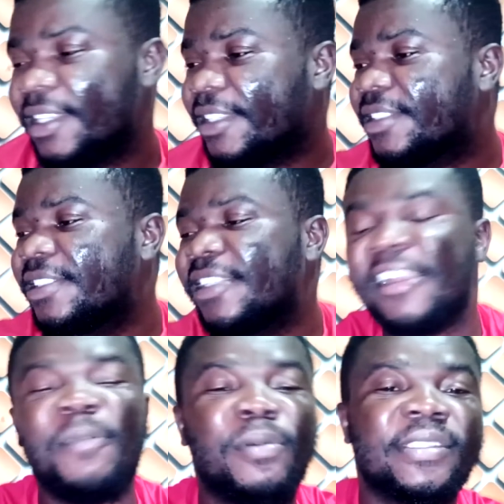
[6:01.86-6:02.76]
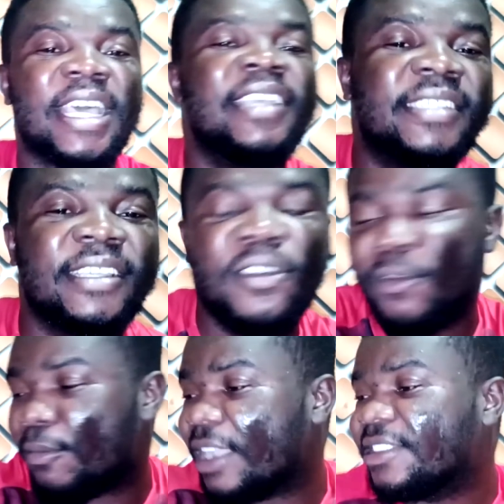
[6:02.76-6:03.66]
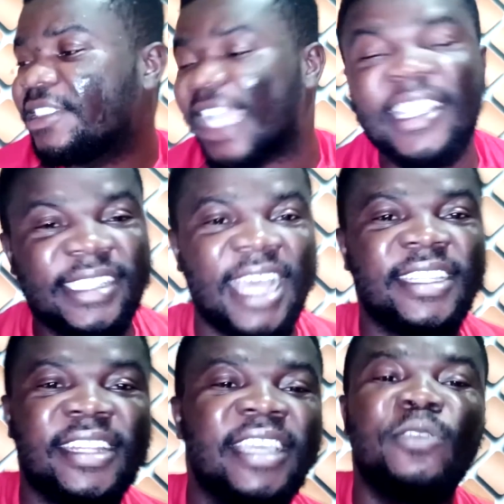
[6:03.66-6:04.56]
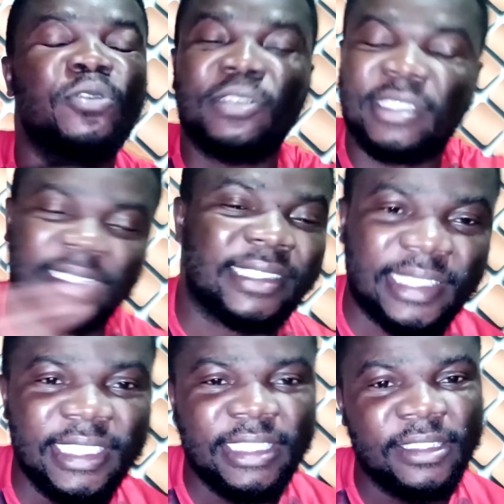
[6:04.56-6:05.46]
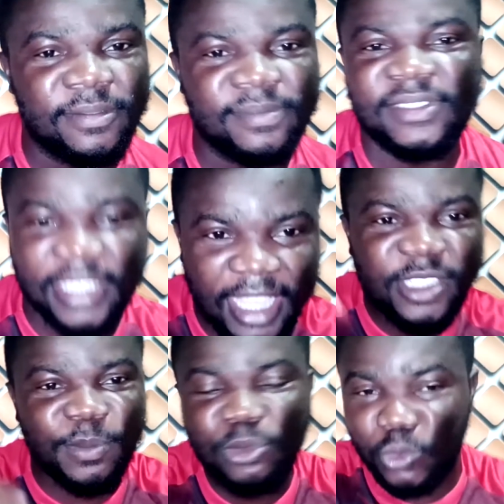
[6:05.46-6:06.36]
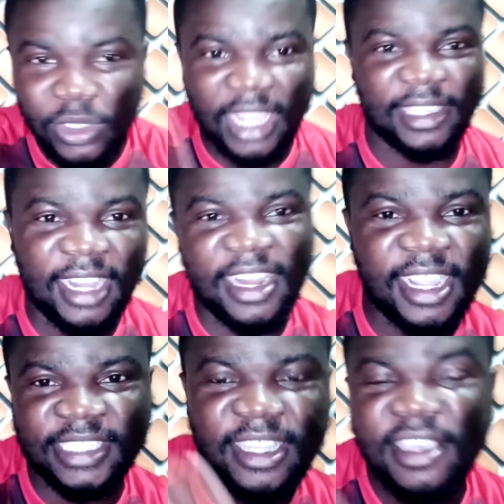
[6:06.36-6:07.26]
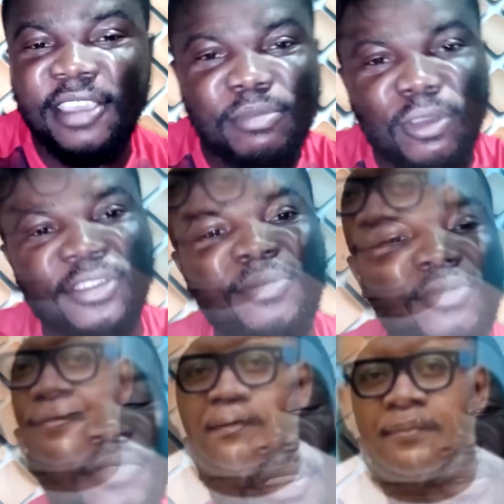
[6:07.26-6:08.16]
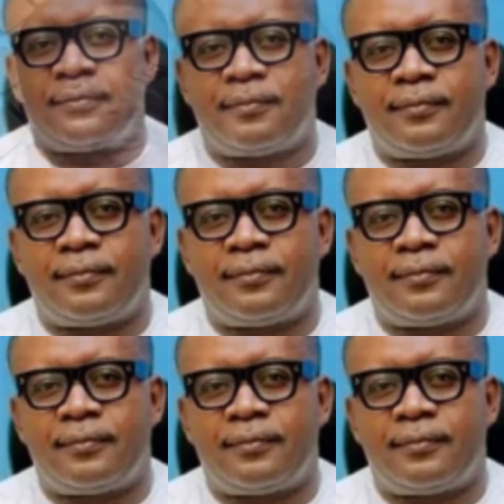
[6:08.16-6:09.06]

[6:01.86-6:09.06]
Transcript: until the name Amponsah is one guy said that he will not succeed Kessben Jola Kanagasa because him ready to